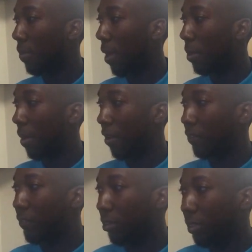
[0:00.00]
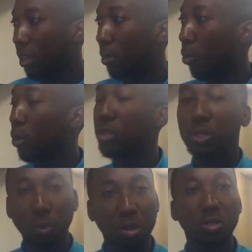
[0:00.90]
and maybe about 50 or more
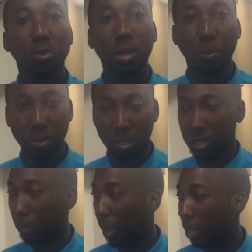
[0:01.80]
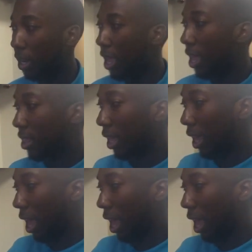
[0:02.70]
students really participated. They